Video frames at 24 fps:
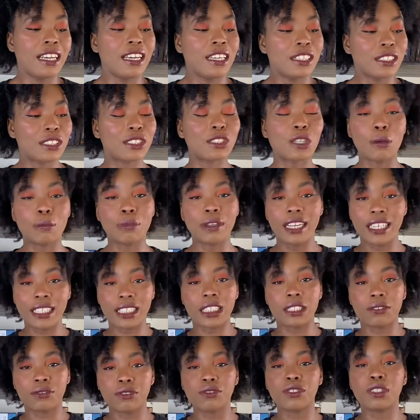Some
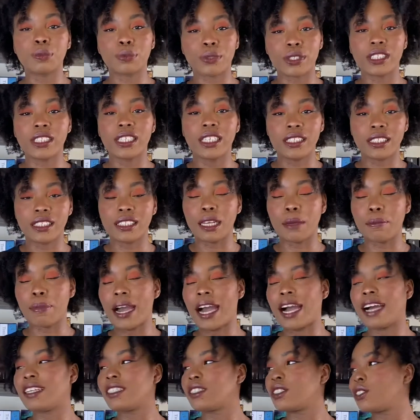places 50% is a
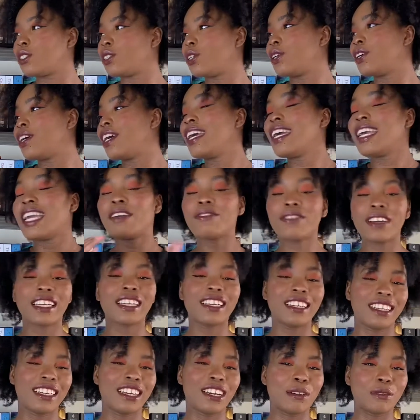pass. So if I
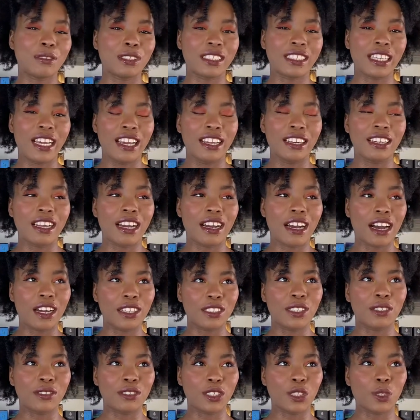can get up to 10 out
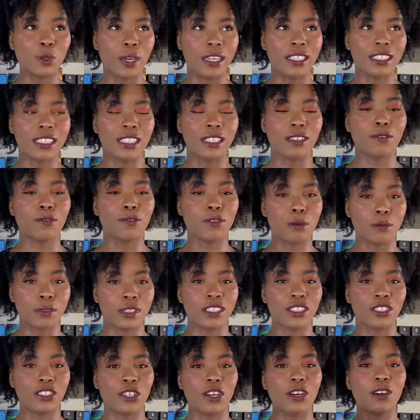of the 20 from the
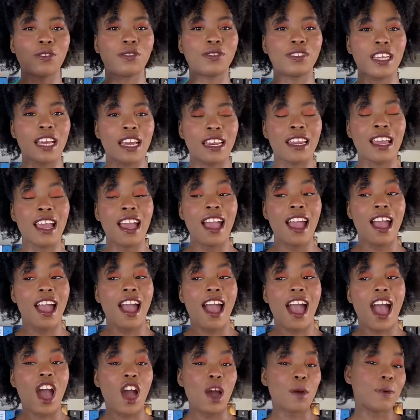shelf, then
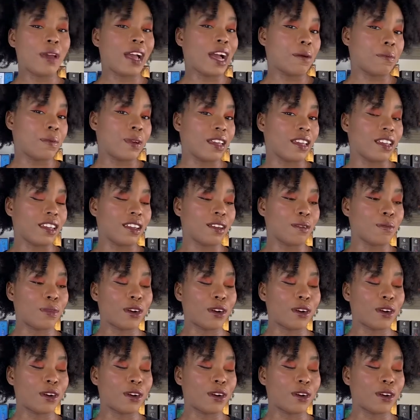I'll be happy.